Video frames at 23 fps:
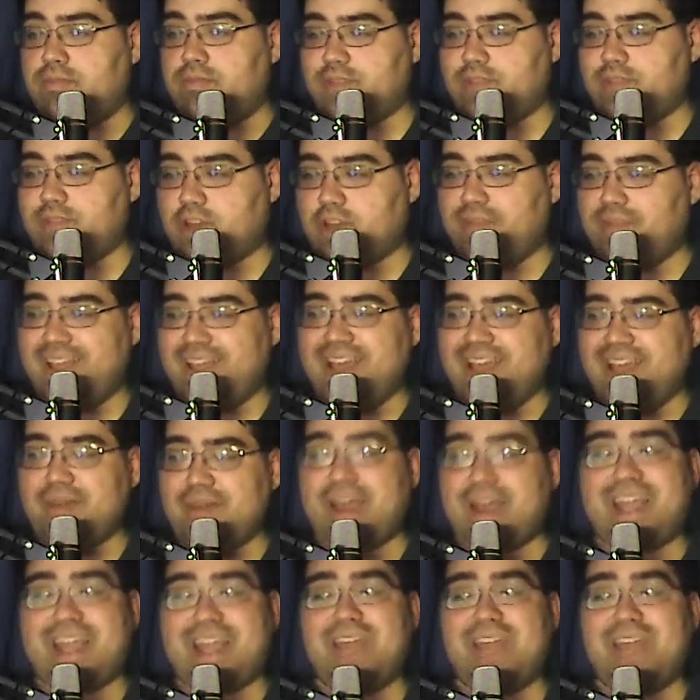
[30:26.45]
So
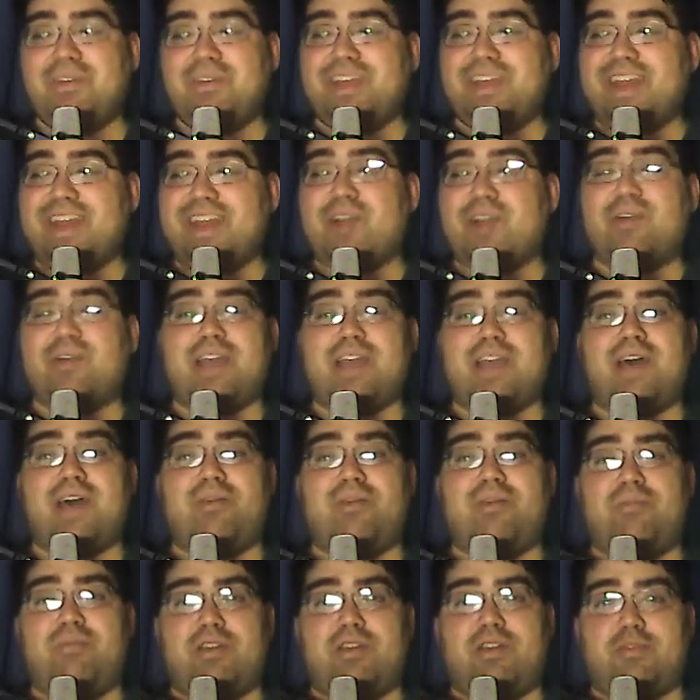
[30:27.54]
I mean, I can't really narrow
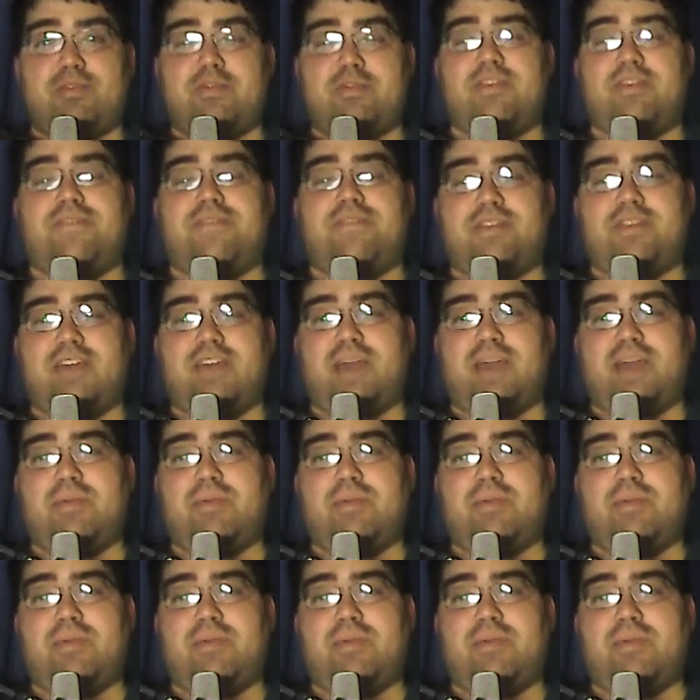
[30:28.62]
down a specific type.